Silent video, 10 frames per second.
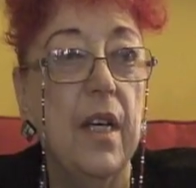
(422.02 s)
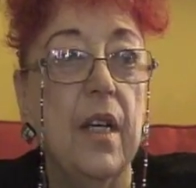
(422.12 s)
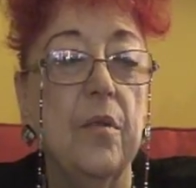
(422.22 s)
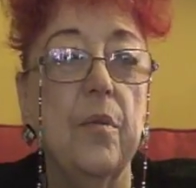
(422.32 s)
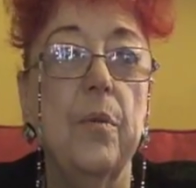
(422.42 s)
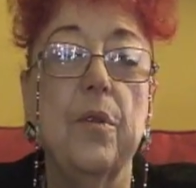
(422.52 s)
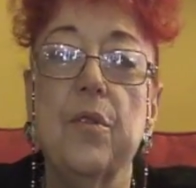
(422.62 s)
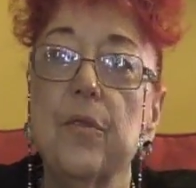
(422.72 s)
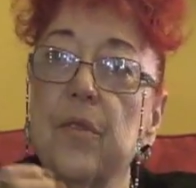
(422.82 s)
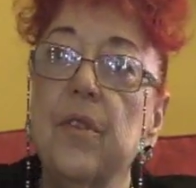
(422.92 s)
and we would
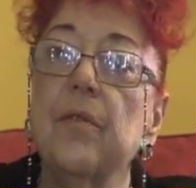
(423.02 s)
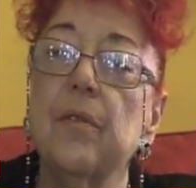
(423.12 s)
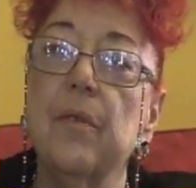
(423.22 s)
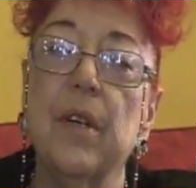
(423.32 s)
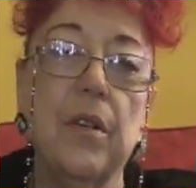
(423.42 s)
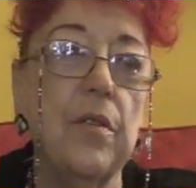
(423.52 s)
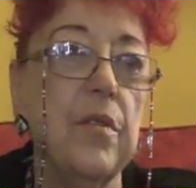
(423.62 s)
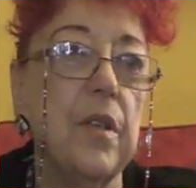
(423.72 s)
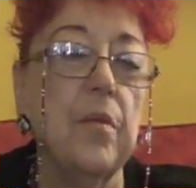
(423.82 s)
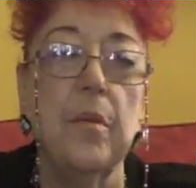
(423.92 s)
choose different
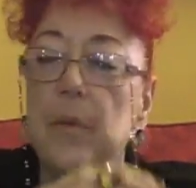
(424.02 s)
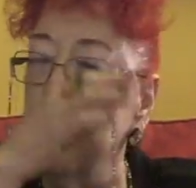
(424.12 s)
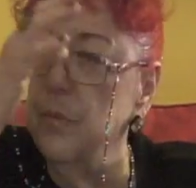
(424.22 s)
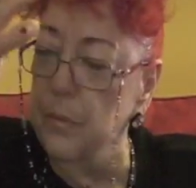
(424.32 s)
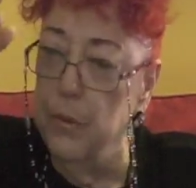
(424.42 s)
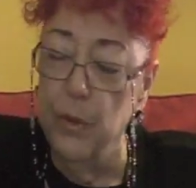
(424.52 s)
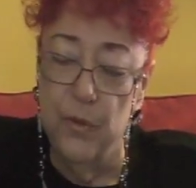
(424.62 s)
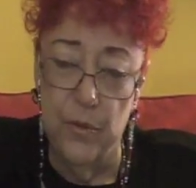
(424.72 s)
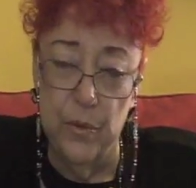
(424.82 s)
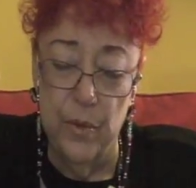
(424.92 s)
writers, and we
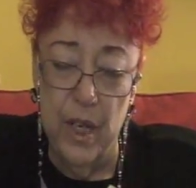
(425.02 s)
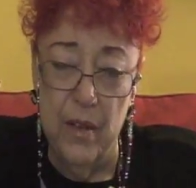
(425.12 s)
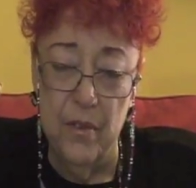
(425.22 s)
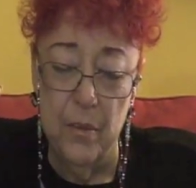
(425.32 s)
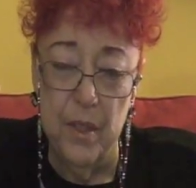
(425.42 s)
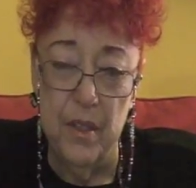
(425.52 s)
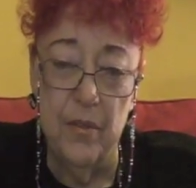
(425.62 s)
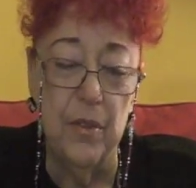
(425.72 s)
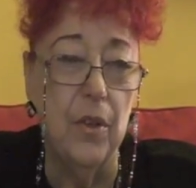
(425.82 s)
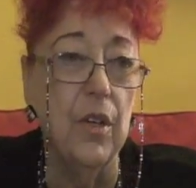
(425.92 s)
would have them in
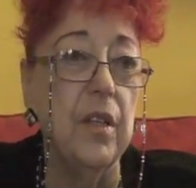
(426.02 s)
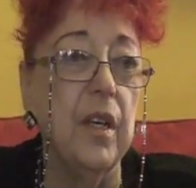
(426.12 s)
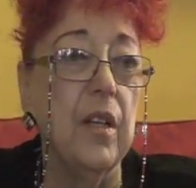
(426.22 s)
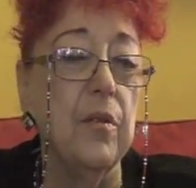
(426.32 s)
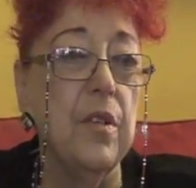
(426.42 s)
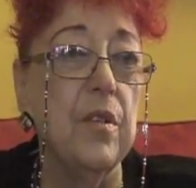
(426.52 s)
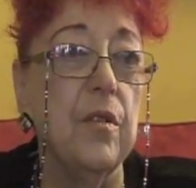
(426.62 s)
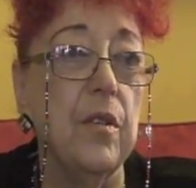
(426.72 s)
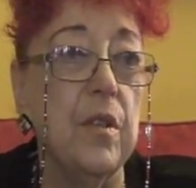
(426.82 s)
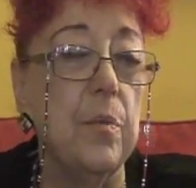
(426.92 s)
different art galleries
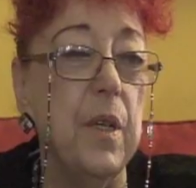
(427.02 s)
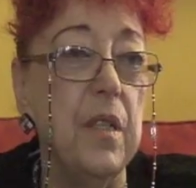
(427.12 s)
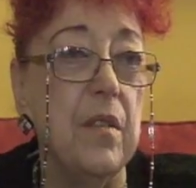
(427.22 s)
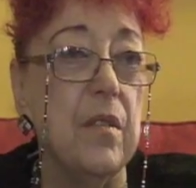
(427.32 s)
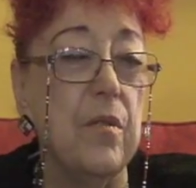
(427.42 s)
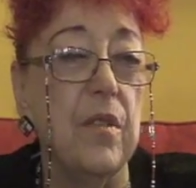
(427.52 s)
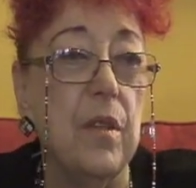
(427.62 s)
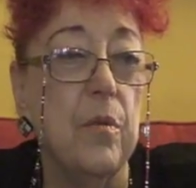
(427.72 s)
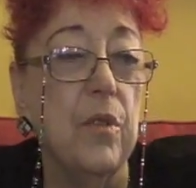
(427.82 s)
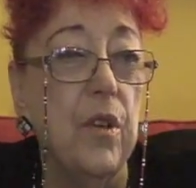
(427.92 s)
and art spaces because
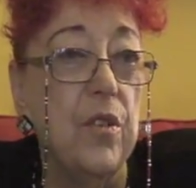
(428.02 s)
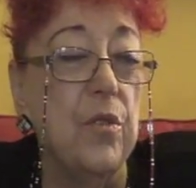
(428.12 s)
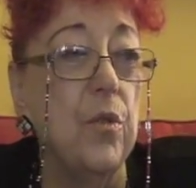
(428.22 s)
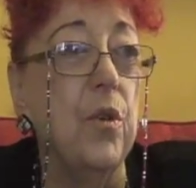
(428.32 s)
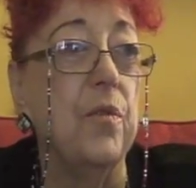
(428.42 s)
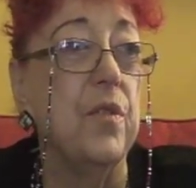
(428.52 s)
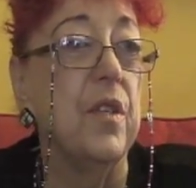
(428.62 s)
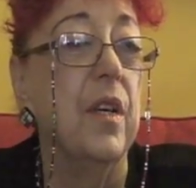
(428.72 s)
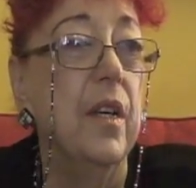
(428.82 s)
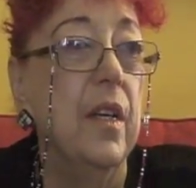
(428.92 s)
they were large
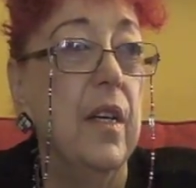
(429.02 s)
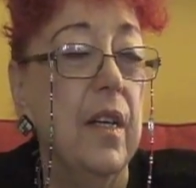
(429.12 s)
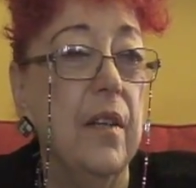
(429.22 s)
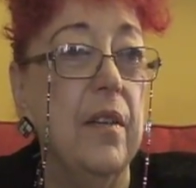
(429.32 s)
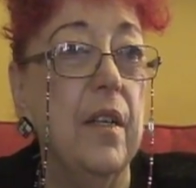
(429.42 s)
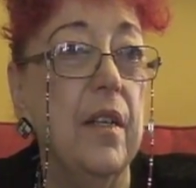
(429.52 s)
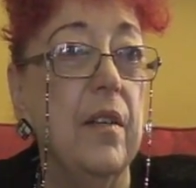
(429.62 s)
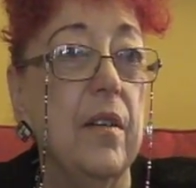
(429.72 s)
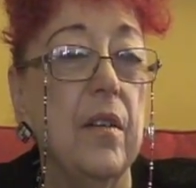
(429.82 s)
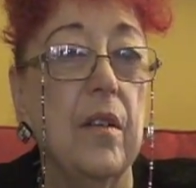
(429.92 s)
lofts. And
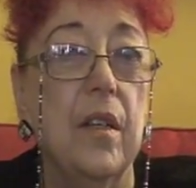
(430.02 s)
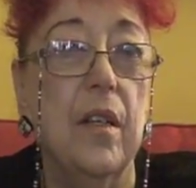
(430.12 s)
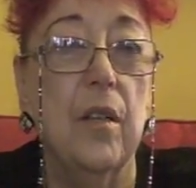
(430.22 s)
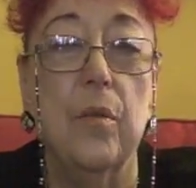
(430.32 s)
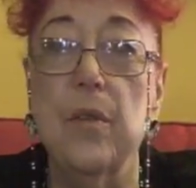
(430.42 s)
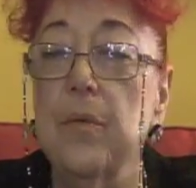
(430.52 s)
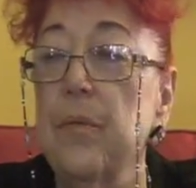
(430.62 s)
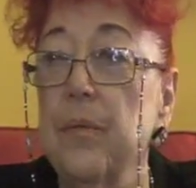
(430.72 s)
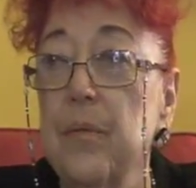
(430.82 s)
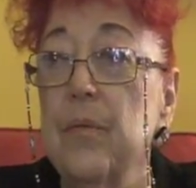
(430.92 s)
then
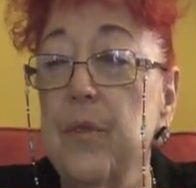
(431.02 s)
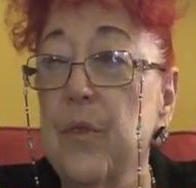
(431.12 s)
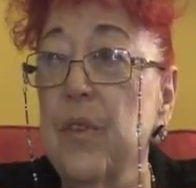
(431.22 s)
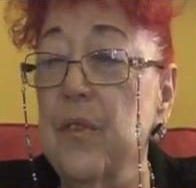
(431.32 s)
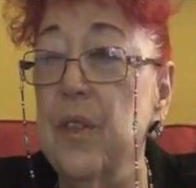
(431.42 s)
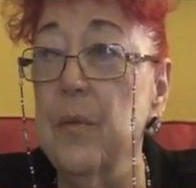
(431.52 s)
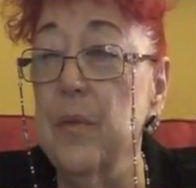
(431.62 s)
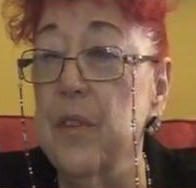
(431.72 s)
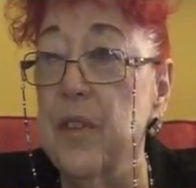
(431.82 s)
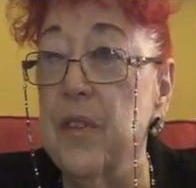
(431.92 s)
some
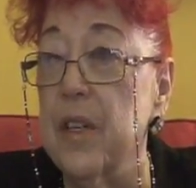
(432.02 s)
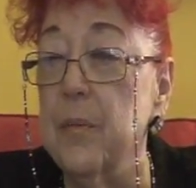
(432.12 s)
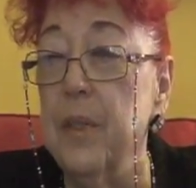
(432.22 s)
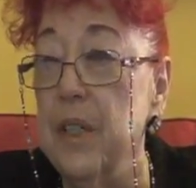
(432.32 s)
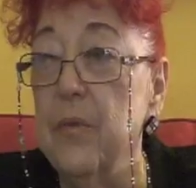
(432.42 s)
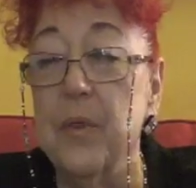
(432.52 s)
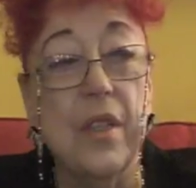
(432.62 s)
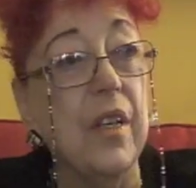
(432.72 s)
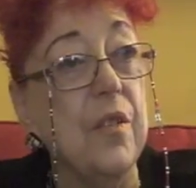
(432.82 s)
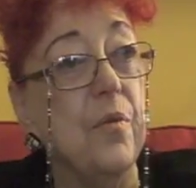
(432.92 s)
of us, like me,
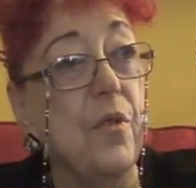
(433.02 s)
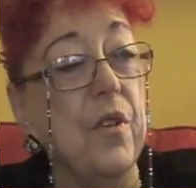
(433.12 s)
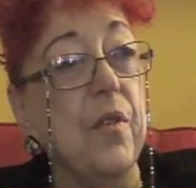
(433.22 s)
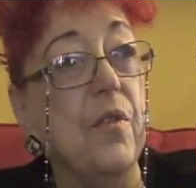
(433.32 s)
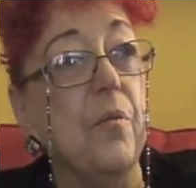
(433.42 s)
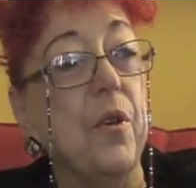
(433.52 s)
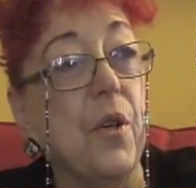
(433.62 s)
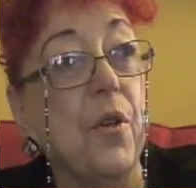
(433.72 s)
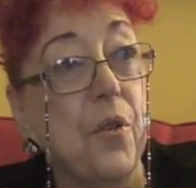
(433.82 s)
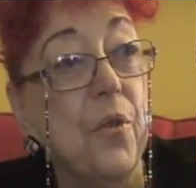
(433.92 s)
realized we should have some
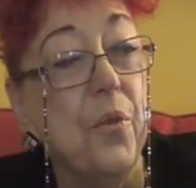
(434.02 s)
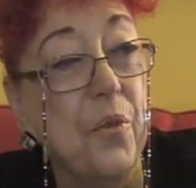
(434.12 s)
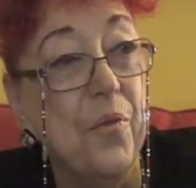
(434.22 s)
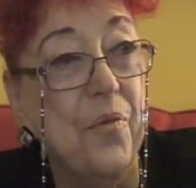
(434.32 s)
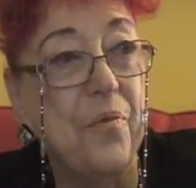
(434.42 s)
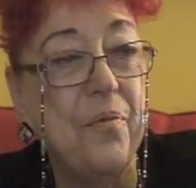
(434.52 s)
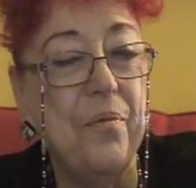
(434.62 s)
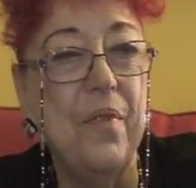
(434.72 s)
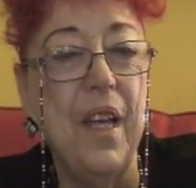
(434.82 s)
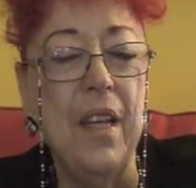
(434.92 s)
art too.
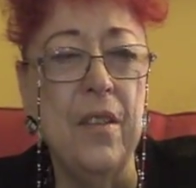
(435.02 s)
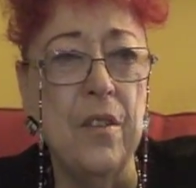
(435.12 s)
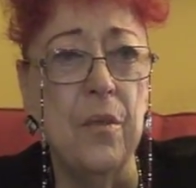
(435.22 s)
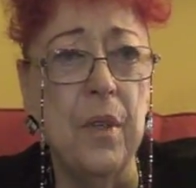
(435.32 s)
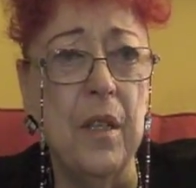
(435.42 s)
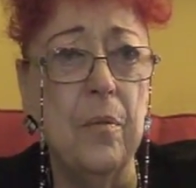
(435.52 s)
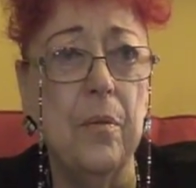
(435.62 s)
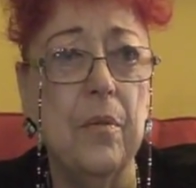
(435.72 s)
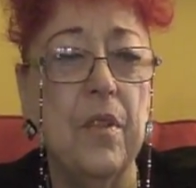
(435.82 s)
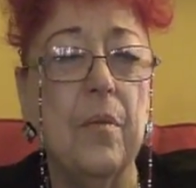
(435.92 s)
So we had
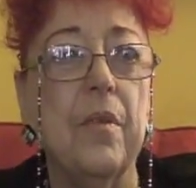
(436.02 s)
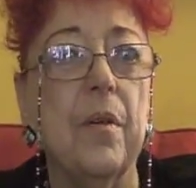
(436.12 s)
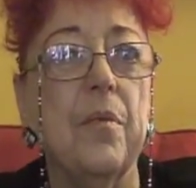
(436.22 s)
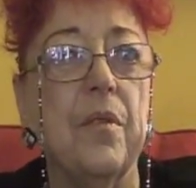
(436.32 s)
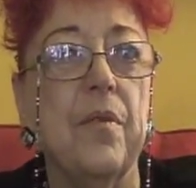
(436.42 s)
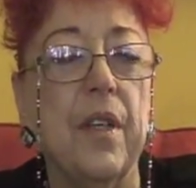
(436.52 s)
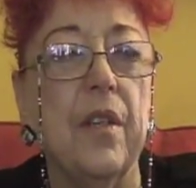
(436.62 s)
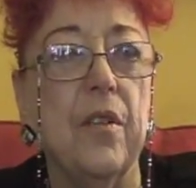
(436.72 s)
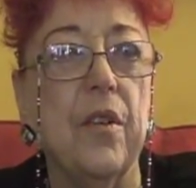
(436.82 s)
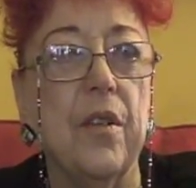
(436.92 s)
sometimes
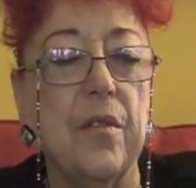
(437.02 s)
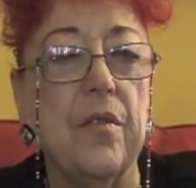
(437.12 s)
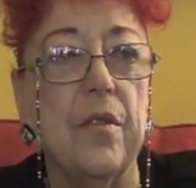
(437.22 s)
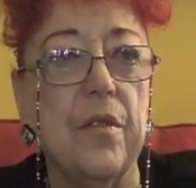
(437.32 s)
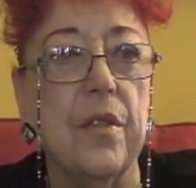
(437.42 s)
invited artists to